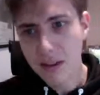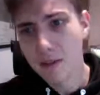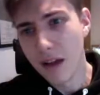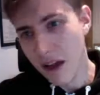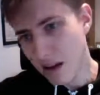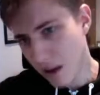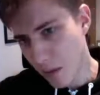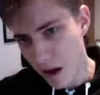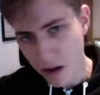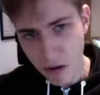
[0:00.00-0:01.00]
like a
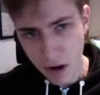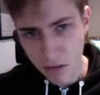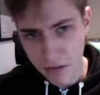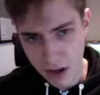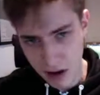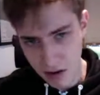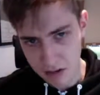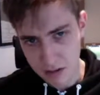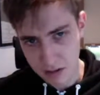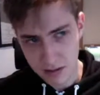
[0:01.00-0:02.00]
Minecraft
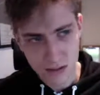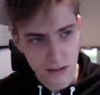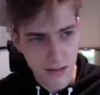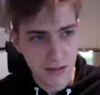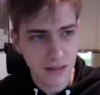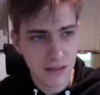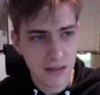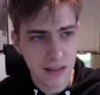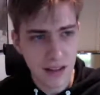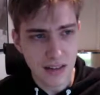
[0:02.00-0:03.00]
character.
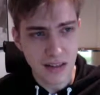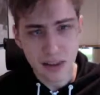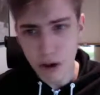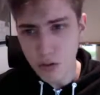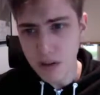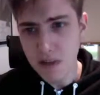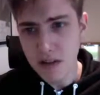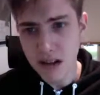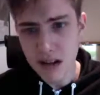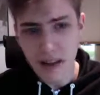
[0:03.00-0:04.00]
That's totally
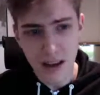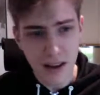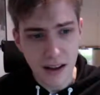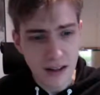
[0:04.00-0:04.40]
bizarre. That.